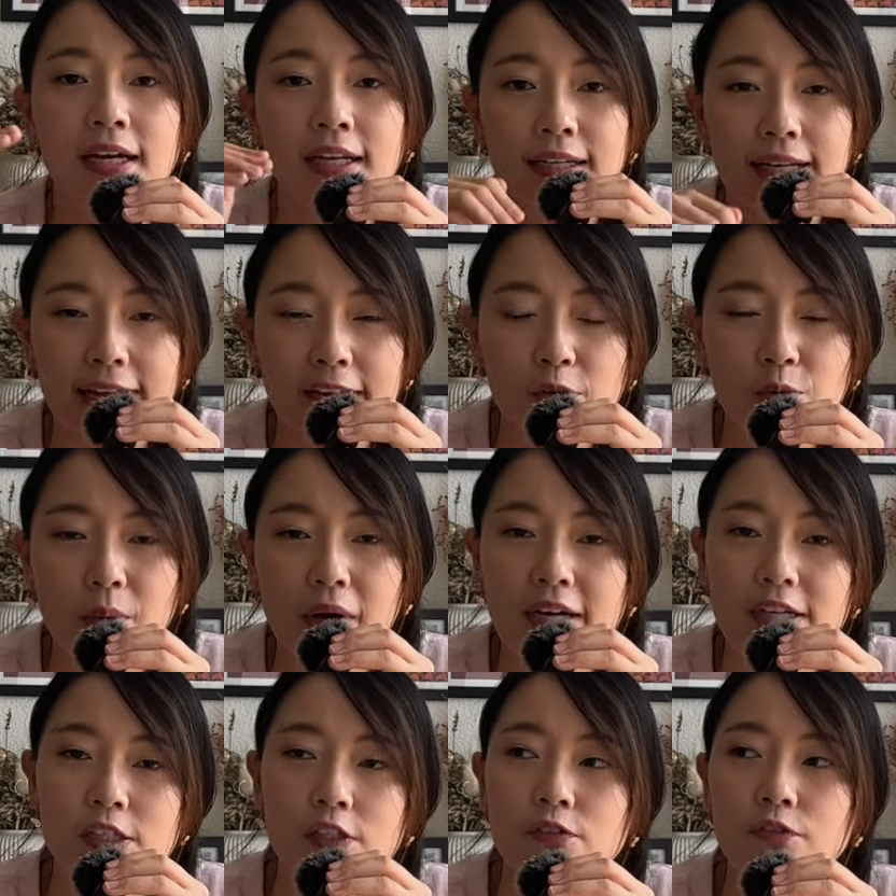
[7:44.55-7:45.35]

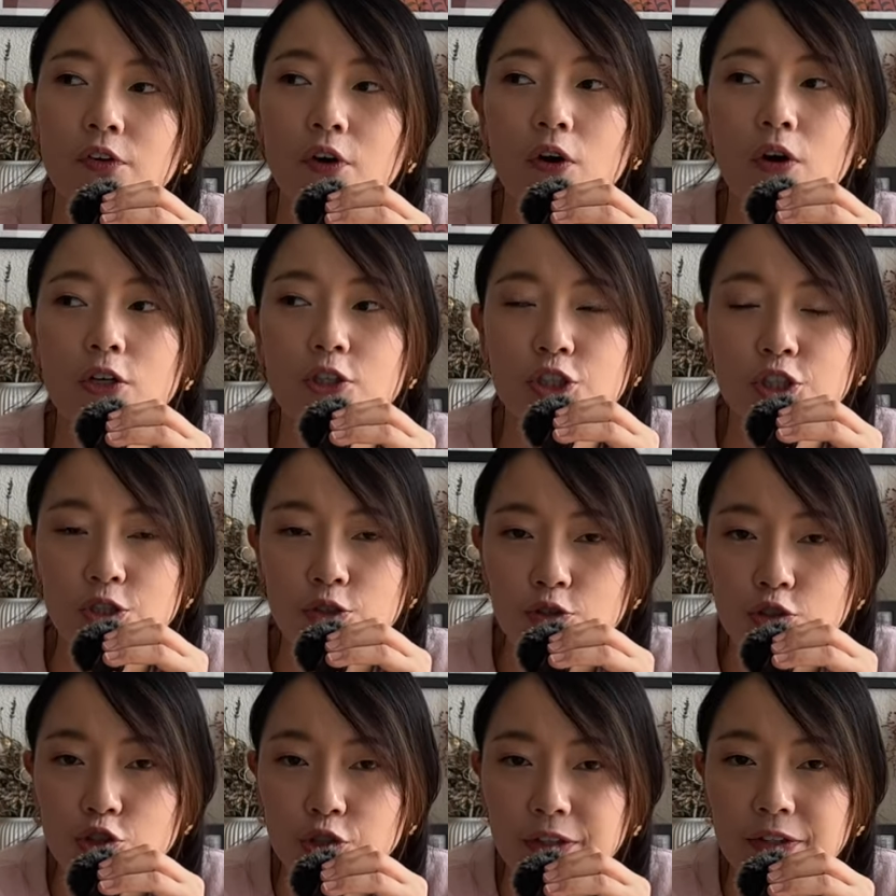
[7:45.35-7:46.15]
Likewise, for
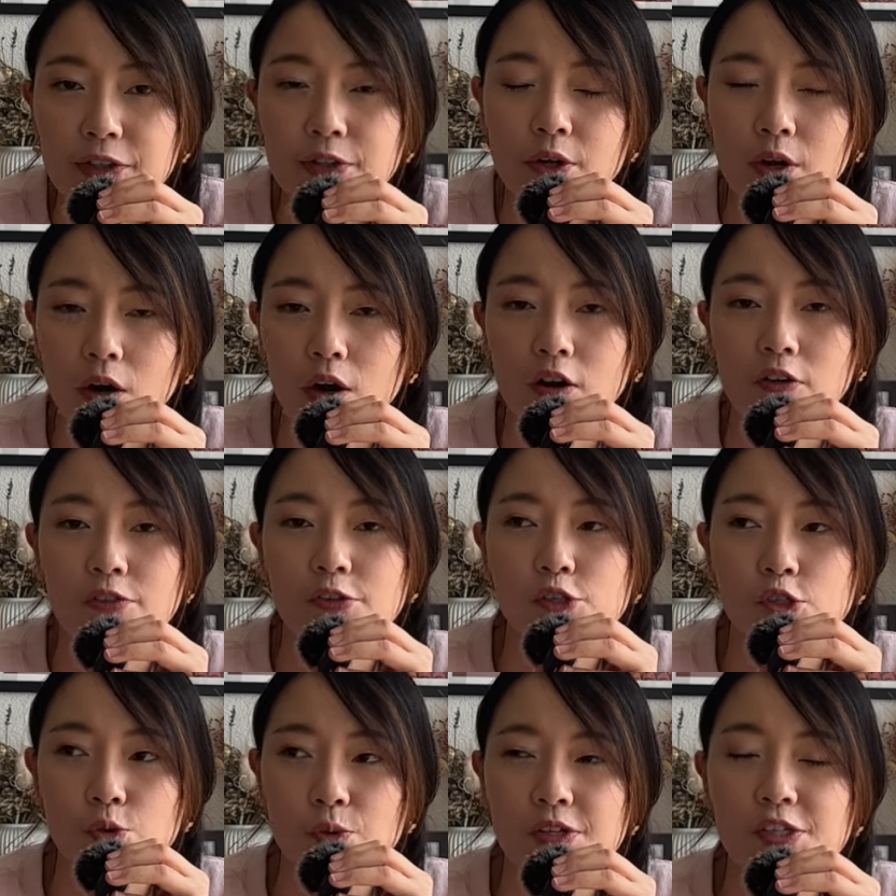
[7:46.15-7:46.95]
children of
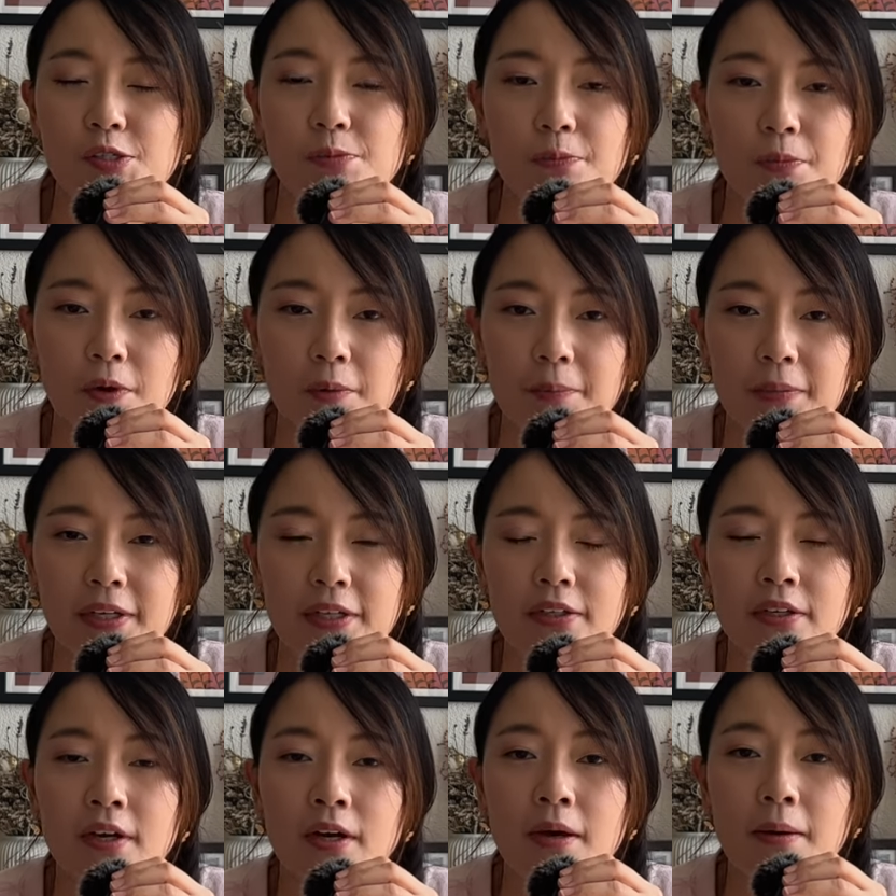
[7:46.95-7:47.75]
Swiss
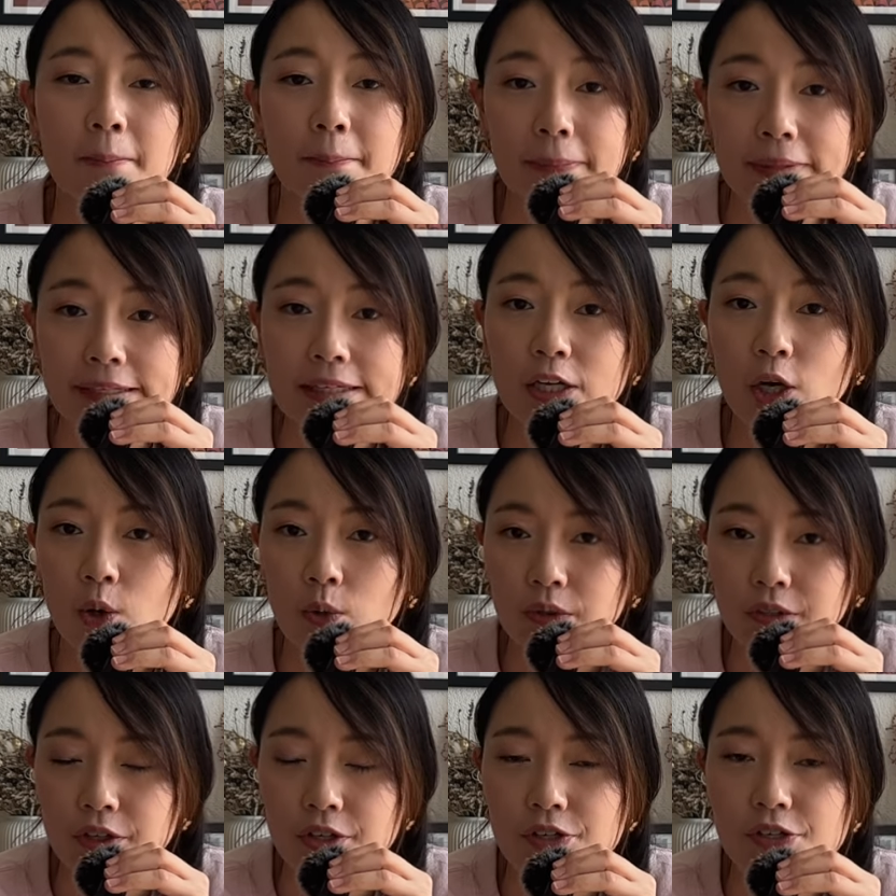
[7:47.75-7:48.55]
Permit B
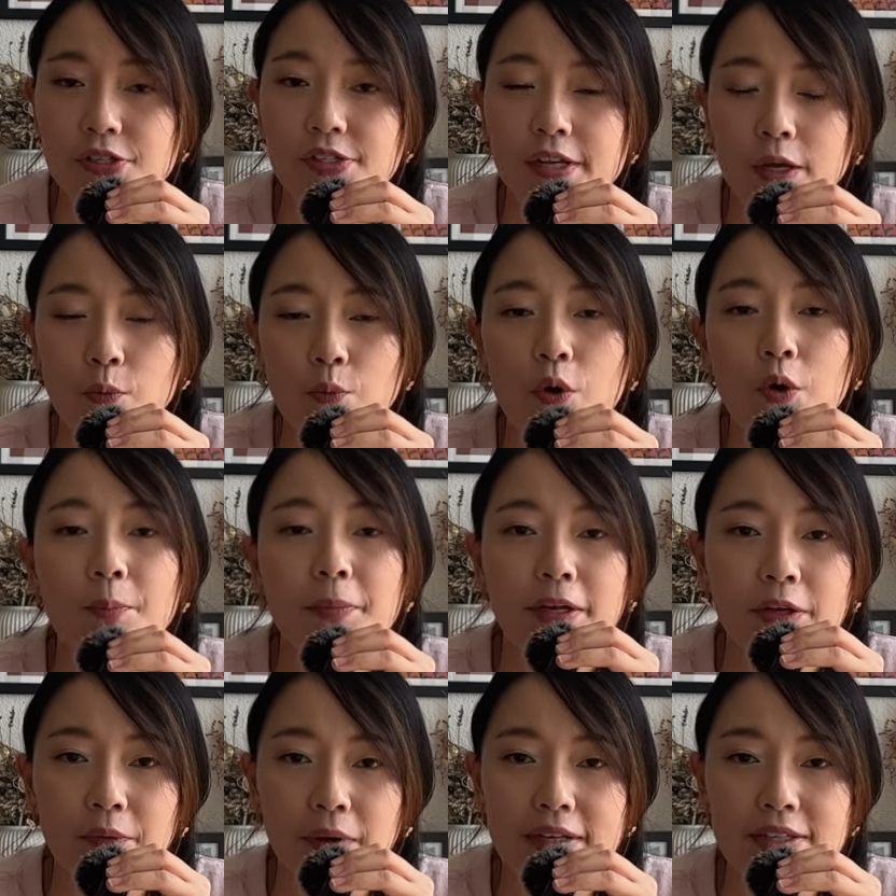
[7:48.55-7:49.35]
holders, they will
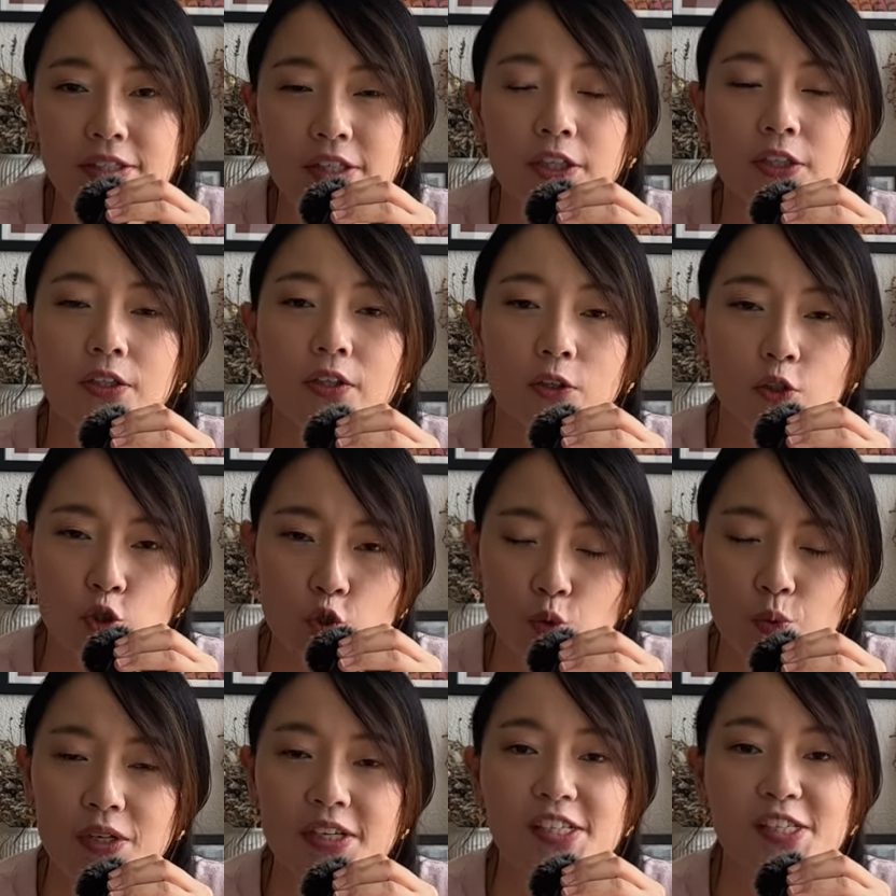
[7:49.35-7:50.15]
be granted
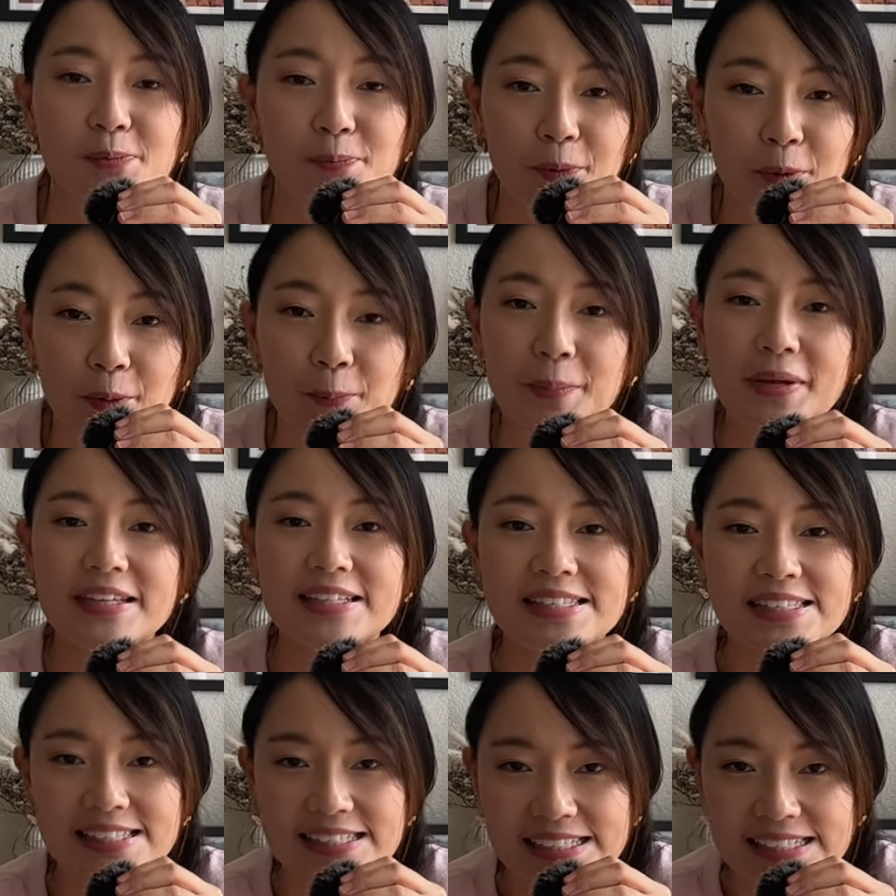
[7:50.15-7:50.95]
Swiss Permit
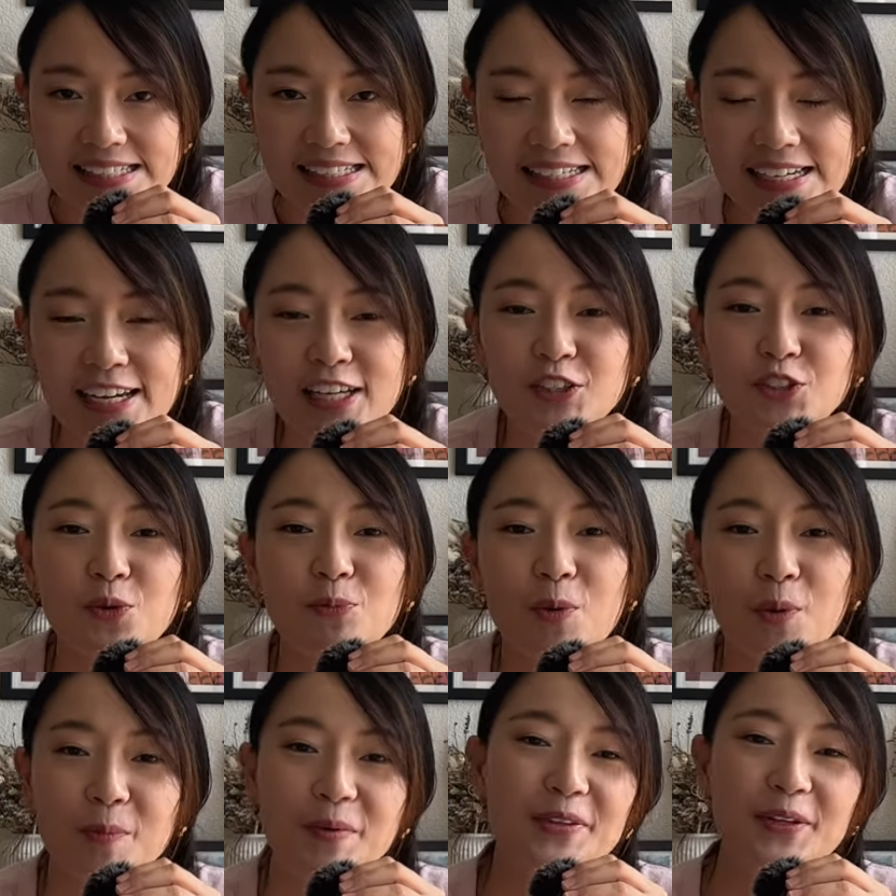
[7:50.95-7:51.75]
C the
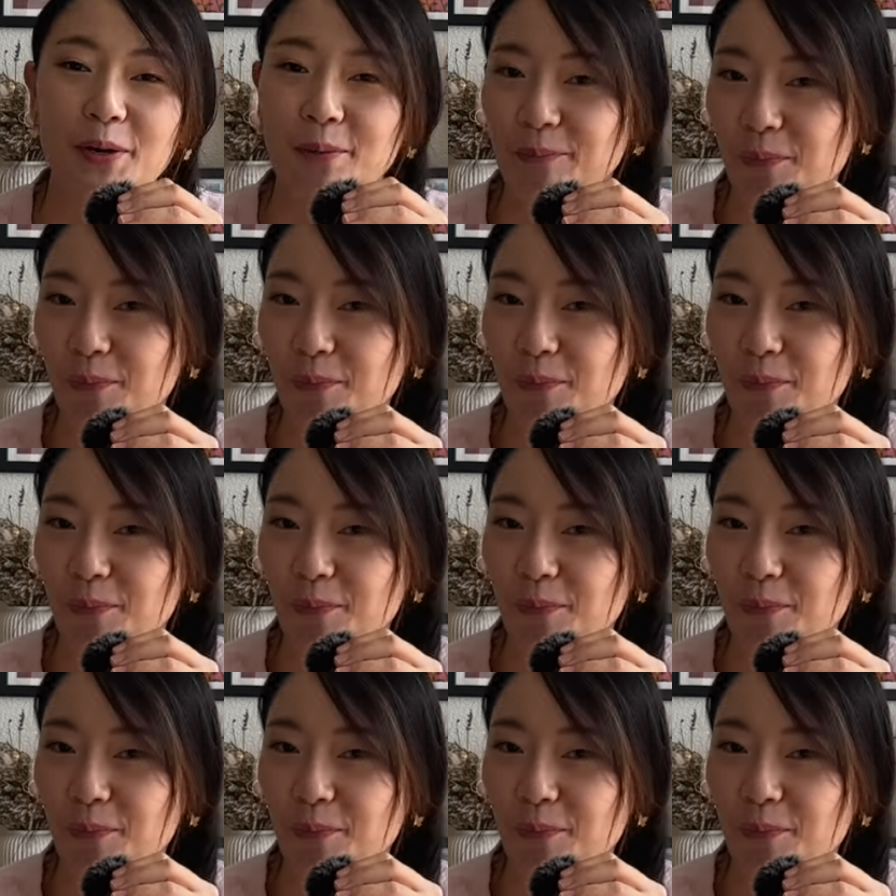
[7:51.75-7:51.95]
moment they're